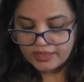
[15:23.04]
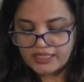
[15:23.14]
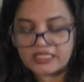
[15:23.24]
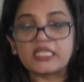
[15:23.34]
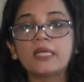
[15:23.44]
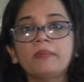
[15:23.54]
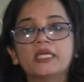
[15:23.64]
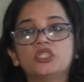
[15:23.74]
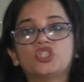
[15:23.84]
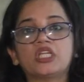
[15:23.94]
the
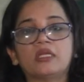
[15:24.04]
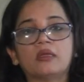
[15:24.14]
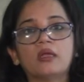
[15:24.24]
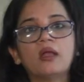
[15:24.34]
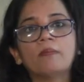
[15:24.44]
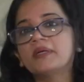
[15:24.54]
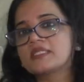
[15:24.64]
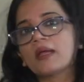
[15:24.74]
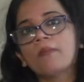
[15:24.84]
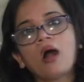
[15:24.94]
steam engine,
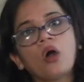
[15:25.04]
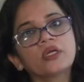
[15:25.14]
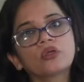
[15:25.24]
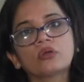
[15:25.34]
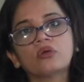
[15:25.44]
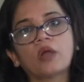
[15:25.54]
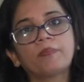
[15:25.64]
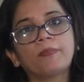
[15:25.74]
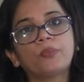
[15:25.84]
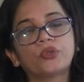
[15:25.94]
but somehow it could
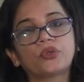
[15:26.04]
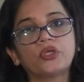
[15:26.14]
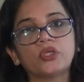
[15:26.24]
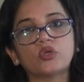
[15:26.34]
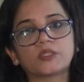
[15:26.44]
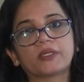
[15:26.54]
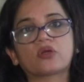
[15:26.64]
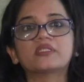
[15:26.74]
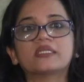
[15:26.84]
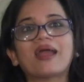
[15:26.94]
not be put to use
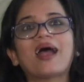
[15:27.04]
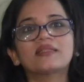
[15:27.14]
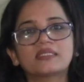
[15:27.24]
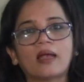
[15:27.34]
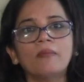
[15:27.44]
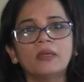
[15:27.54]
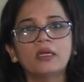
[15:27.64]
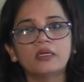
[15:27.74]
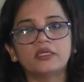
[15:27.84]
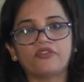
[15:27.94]
because it had some
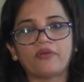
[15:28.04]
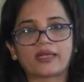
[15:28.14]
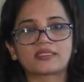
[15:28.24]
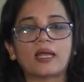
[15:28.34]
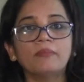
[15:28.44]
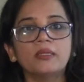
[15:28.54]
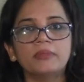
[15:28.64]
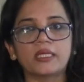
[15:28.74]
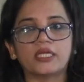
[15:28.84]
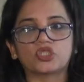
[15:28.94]
defects, some
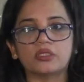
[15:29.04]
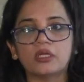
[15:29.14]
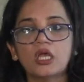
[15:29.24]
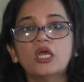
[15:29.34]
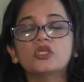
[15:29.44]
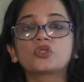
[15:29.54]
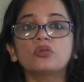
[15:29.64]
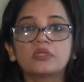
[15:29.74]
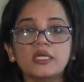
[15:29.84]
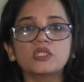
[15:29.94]
limitation.
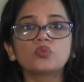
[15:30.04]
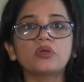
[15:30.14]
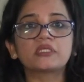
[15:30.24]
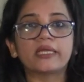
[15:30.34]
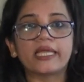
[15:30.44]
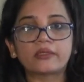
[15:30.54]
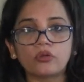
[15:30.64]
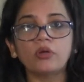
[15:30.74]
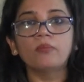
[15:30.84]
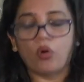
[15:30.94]
So this was
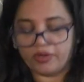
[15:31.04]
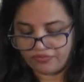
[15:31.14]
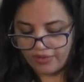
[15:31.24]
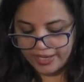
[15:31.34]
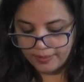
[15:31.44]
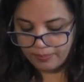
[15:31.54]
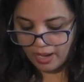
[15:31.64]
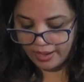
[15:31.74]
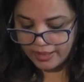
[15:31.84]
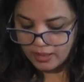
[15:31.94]
later on modified
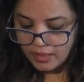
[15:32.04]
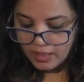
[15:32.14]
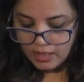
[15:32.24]
by